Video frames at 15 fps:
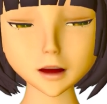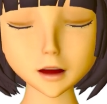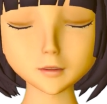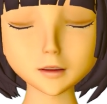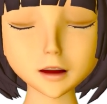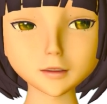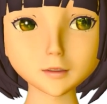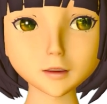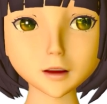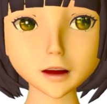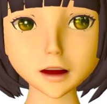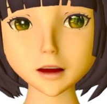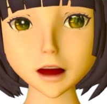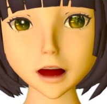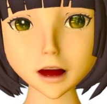about
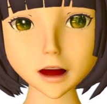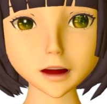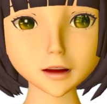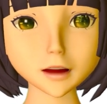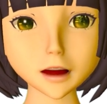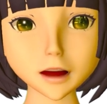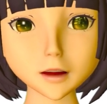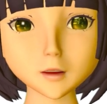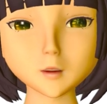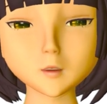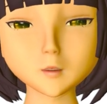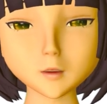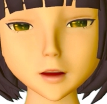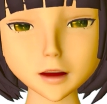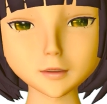teigen and
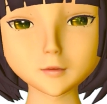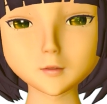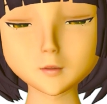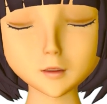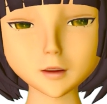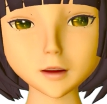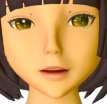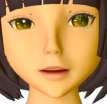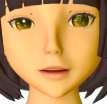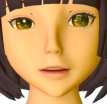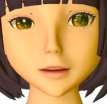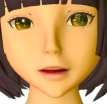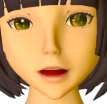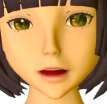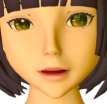yogen,
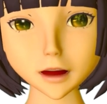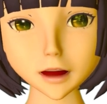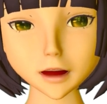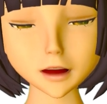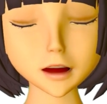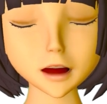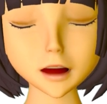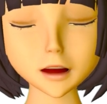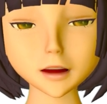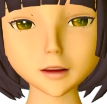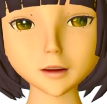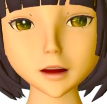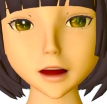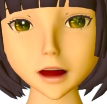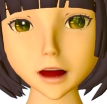static
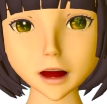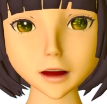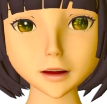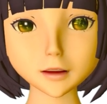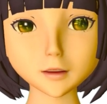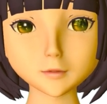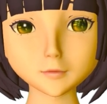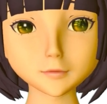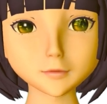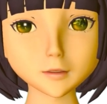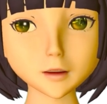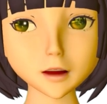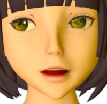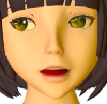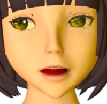and active
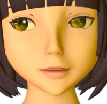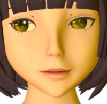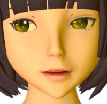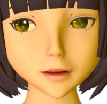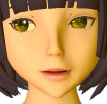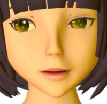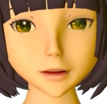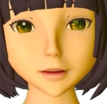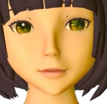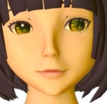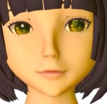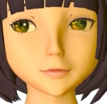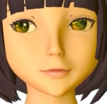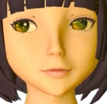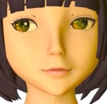elements.
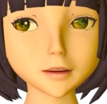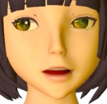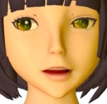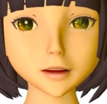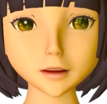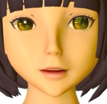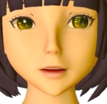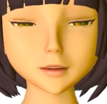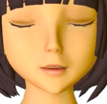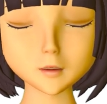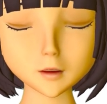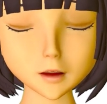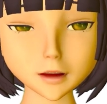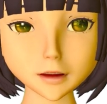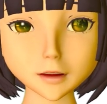Because the
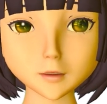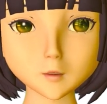truth is